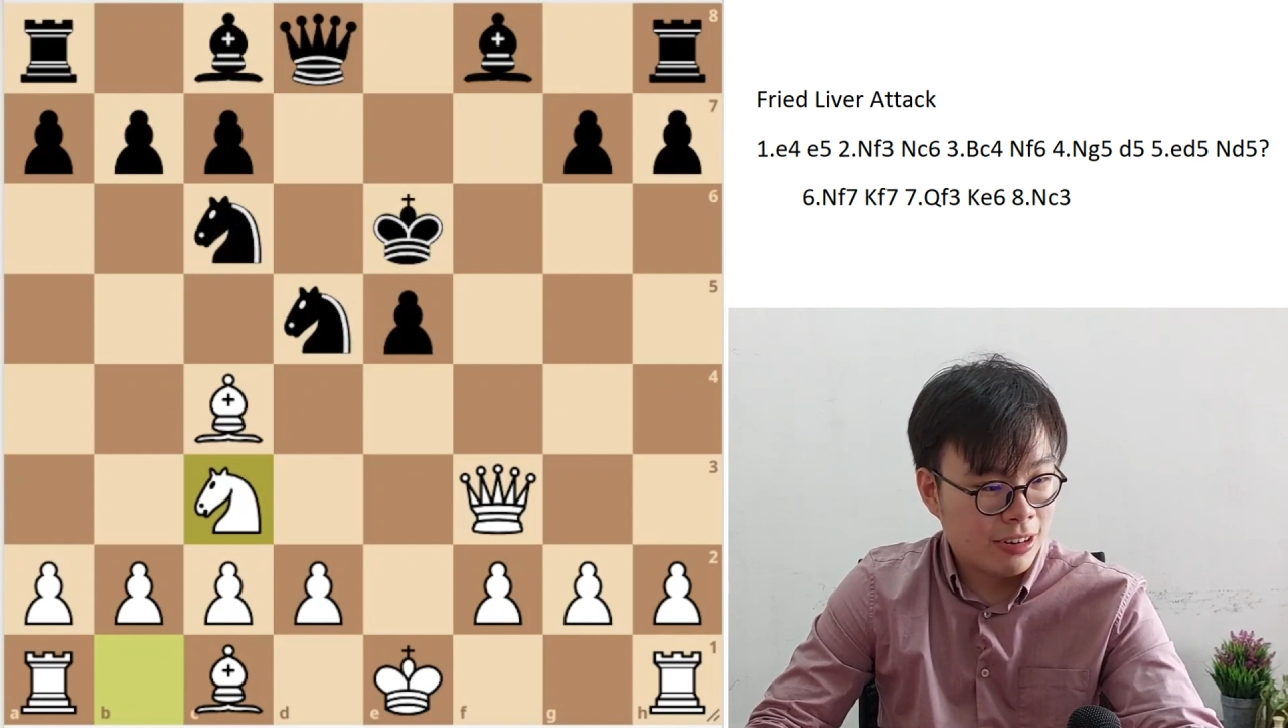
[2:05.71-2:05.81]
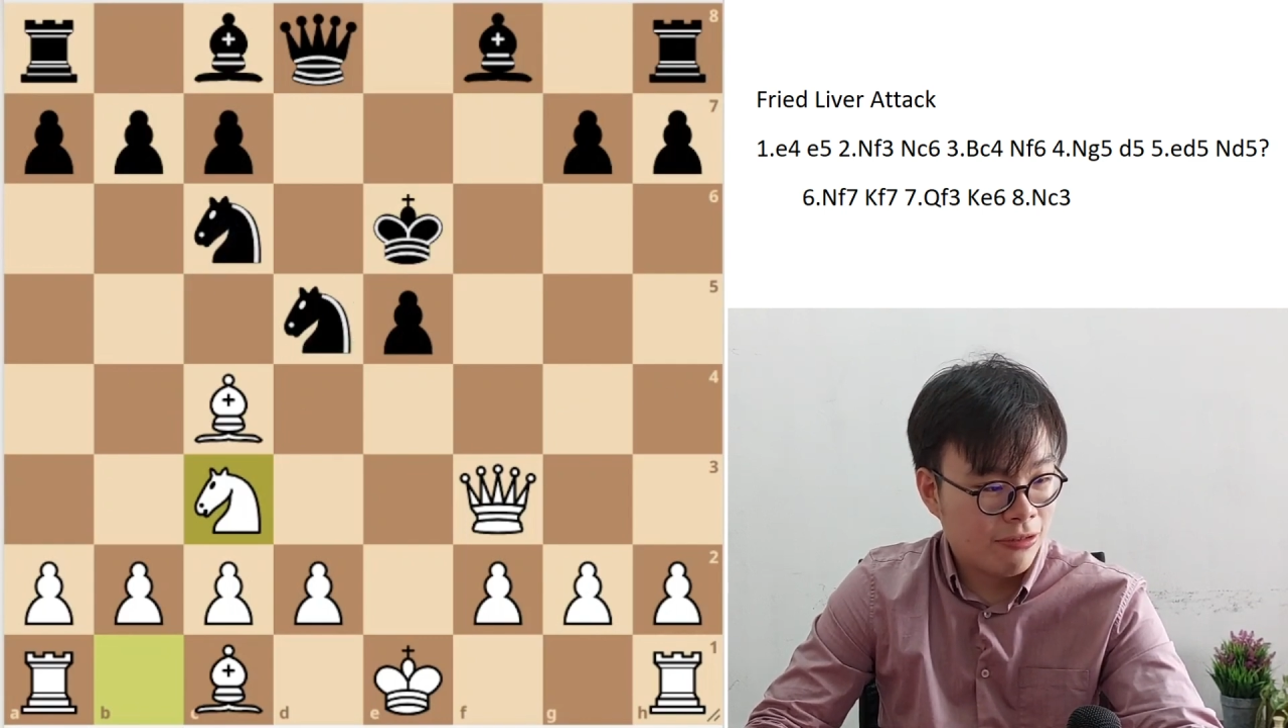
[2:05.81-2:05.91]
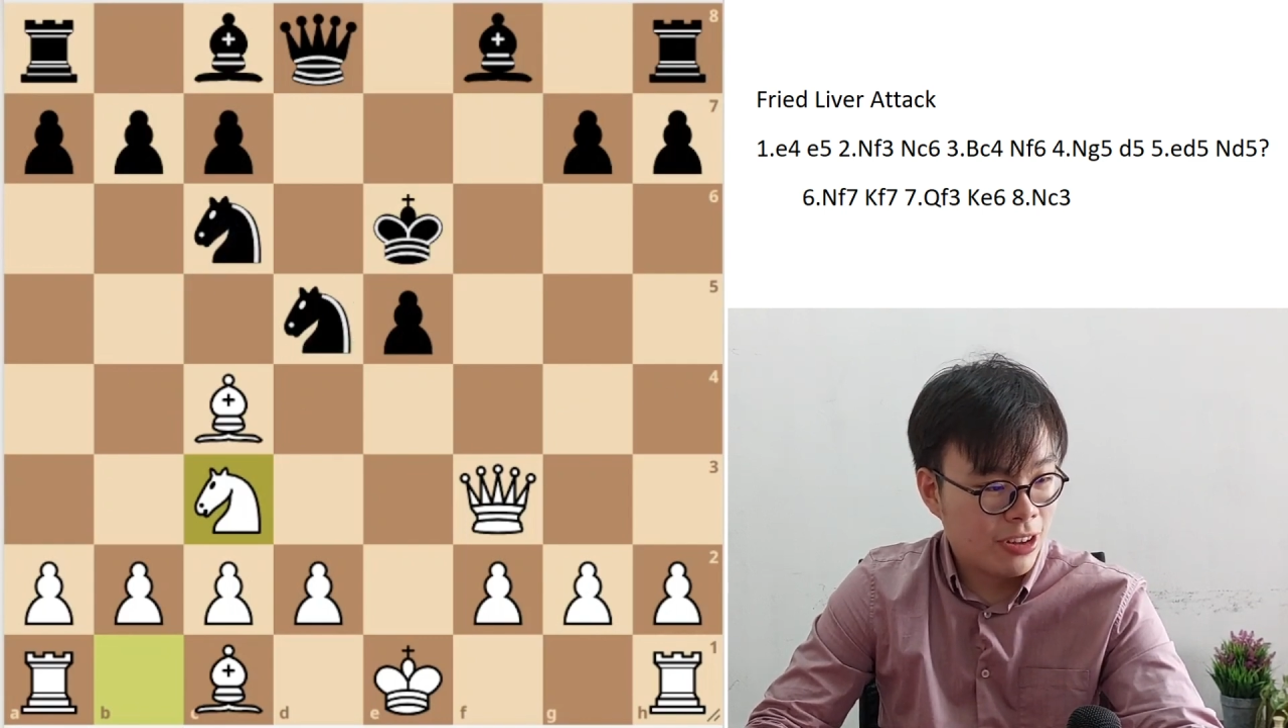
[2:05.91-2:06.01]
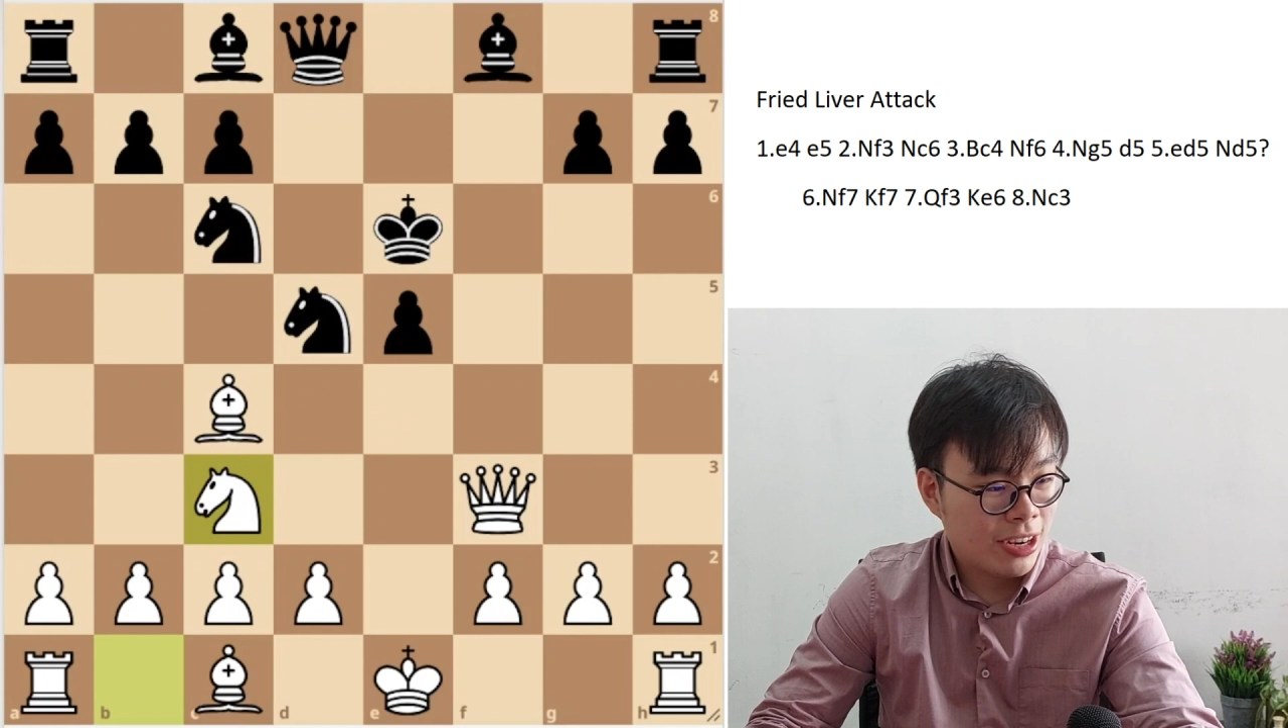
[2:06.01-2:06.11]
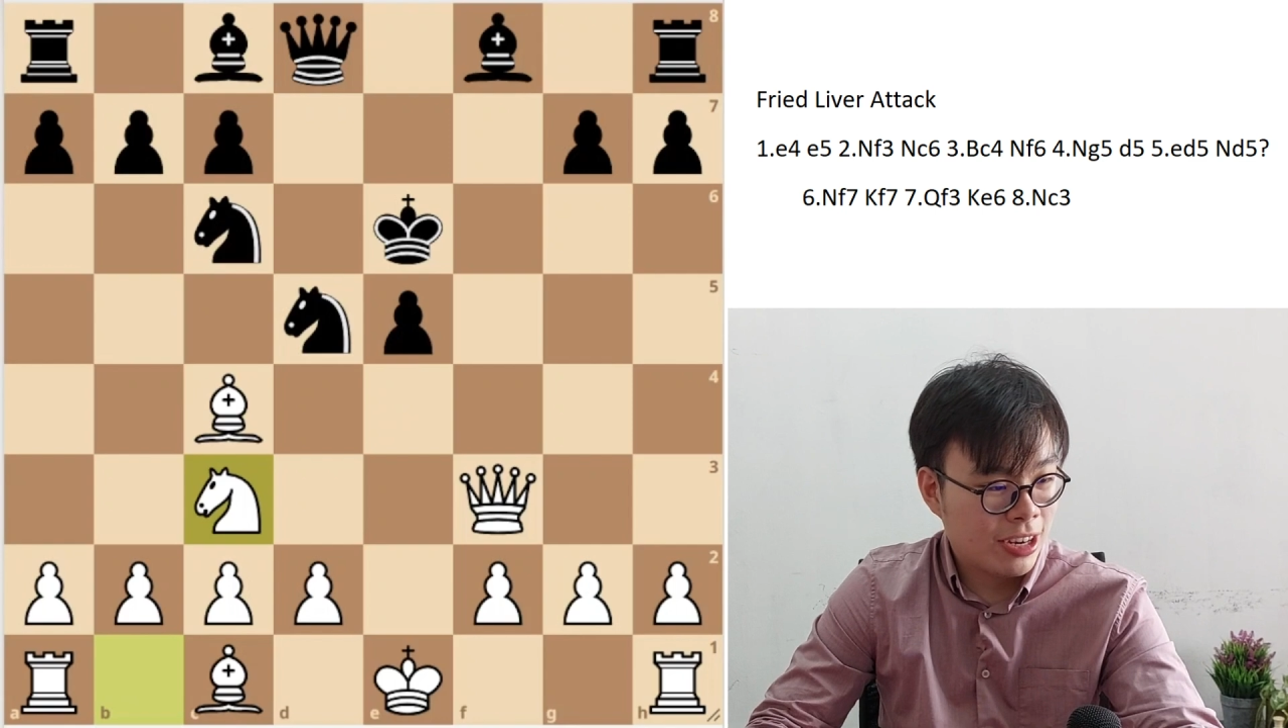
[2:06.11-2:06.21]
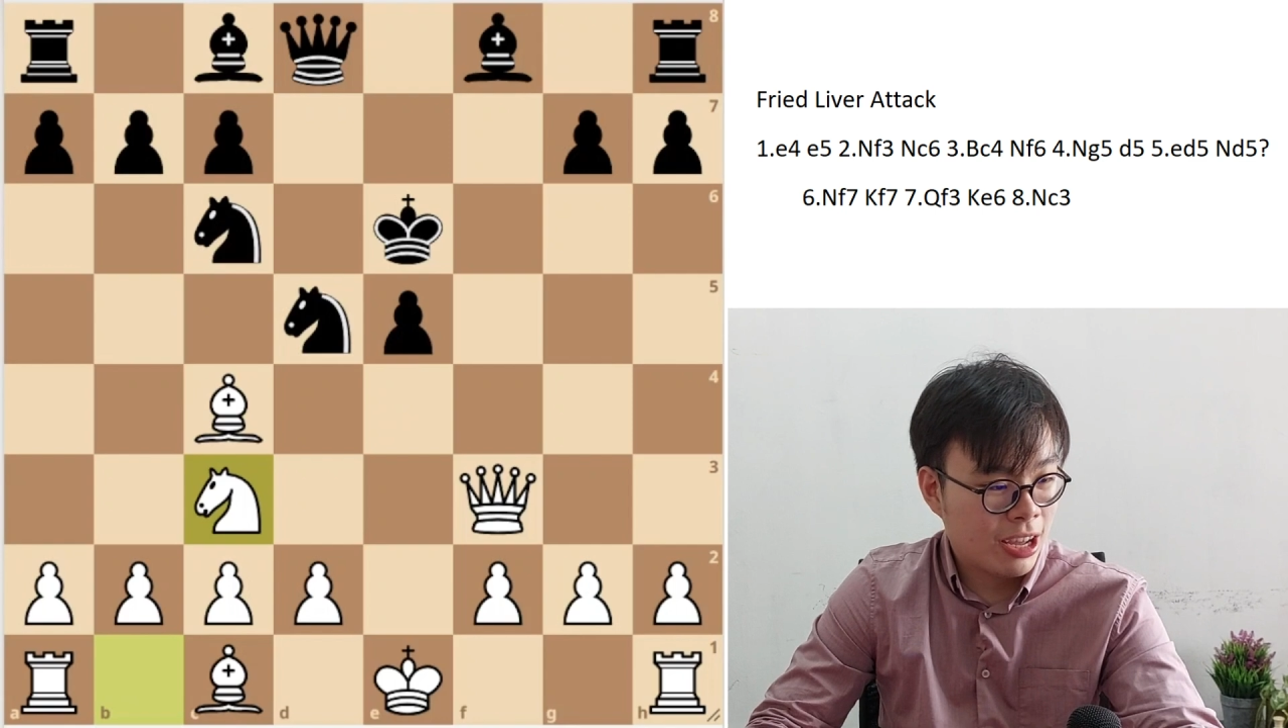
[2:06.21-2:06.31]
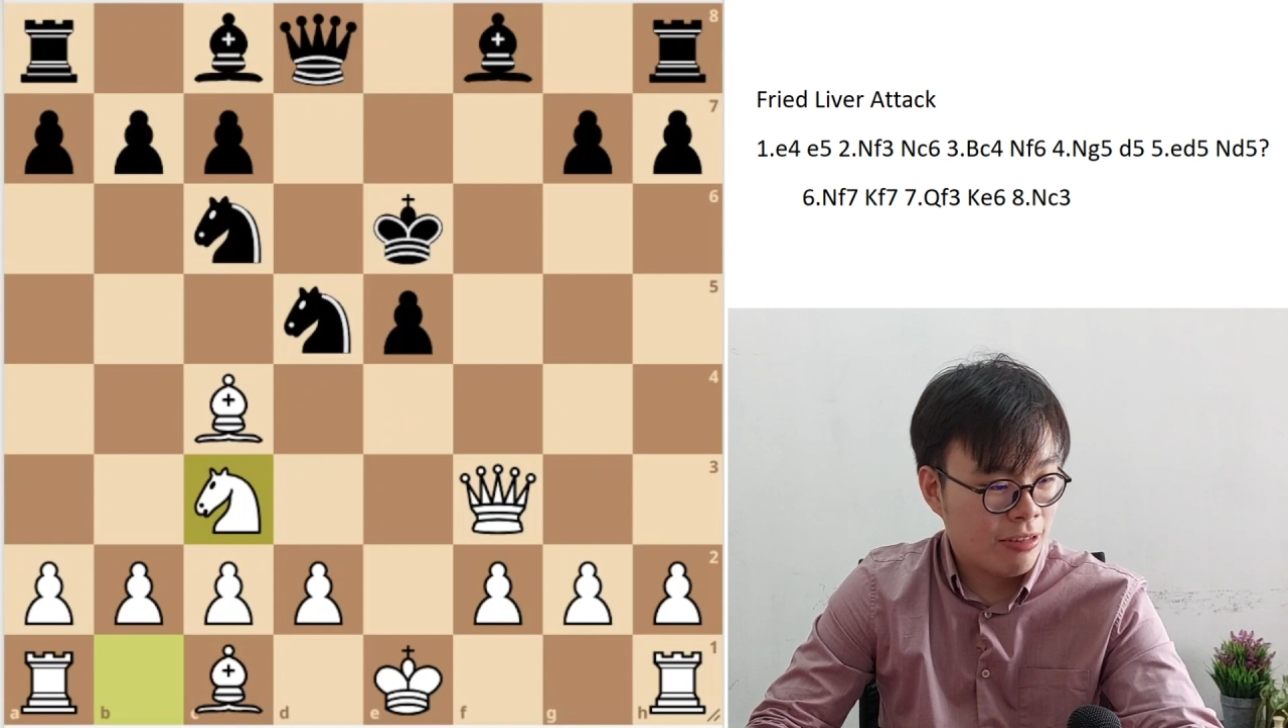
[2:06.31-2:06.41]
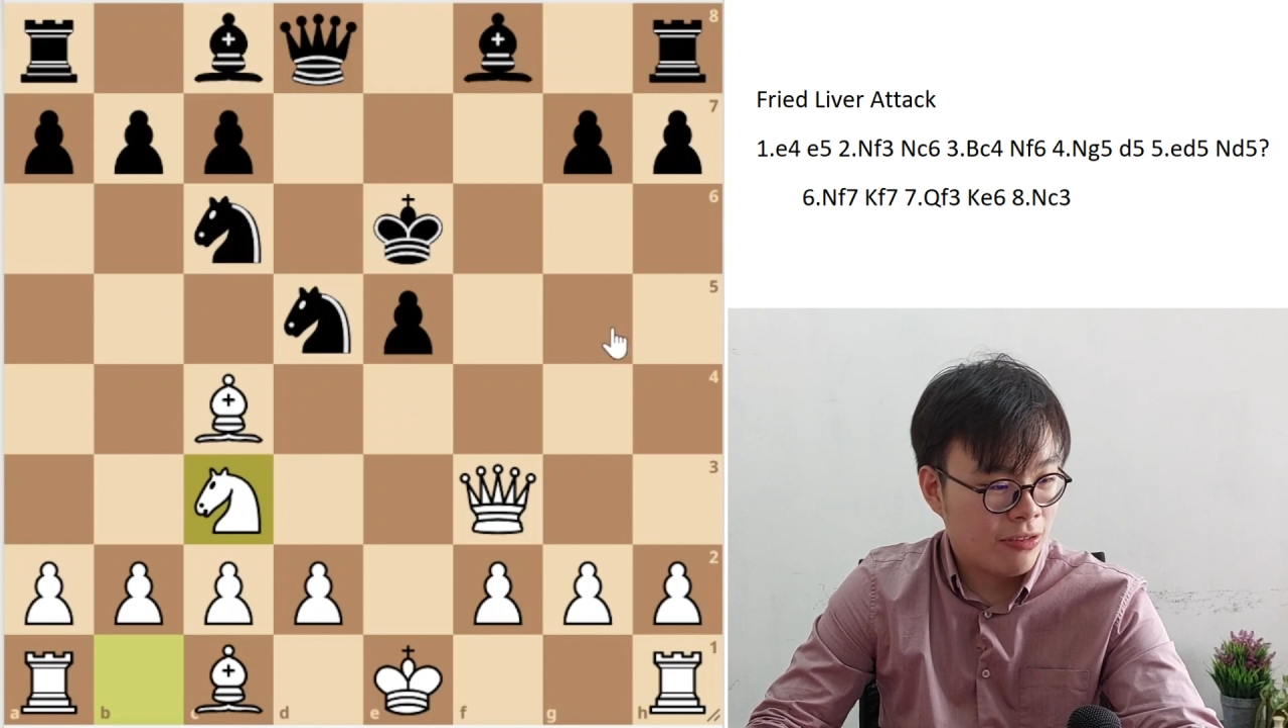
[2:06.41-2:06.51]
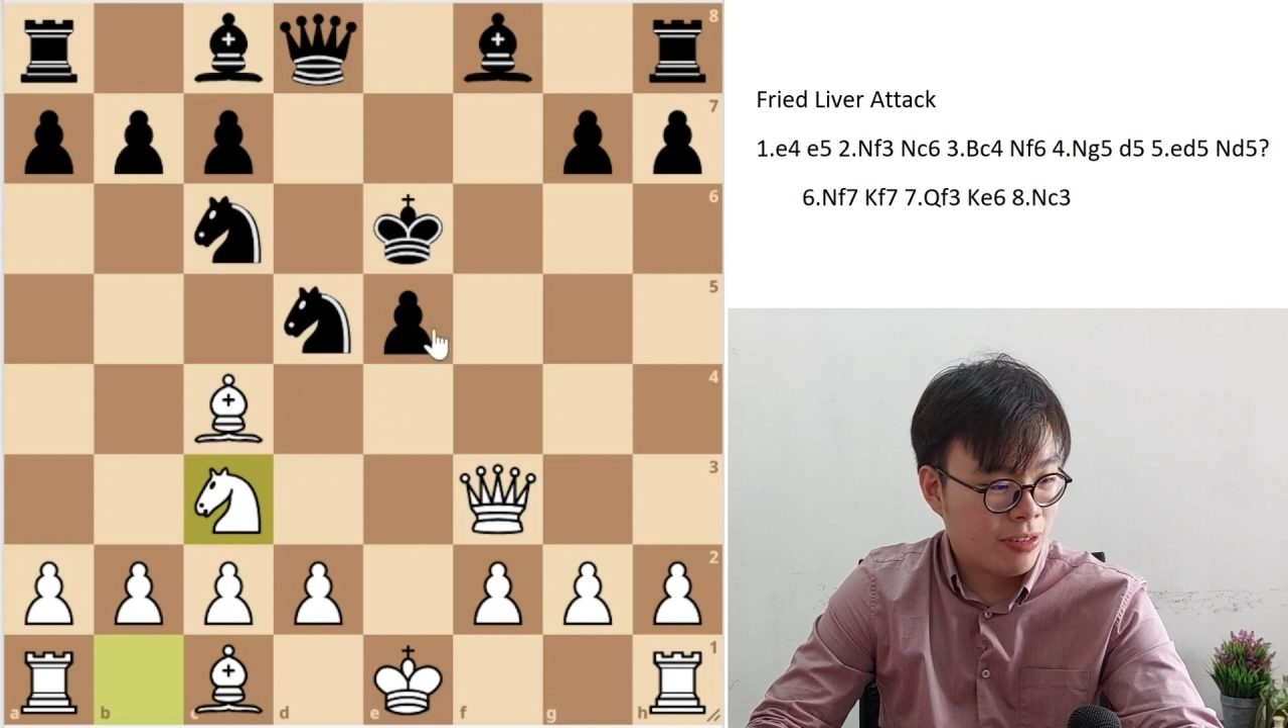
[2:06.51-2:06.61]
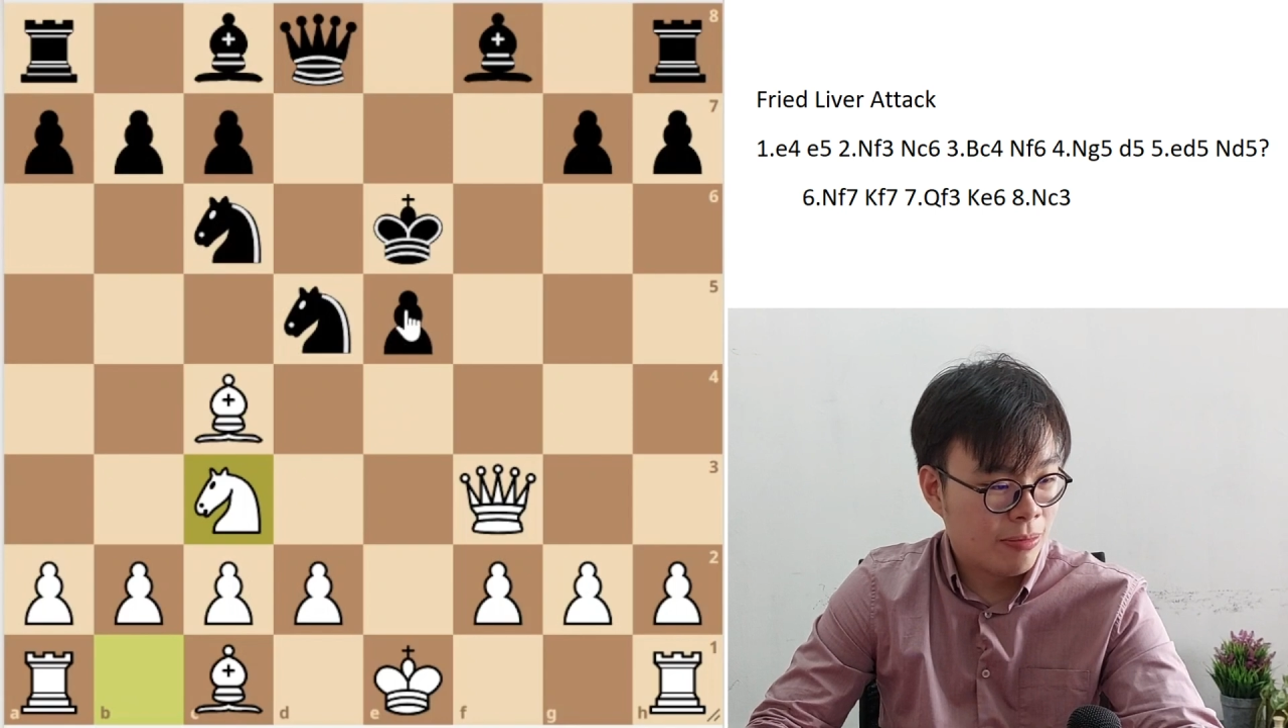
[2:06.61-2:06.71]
defend the knight with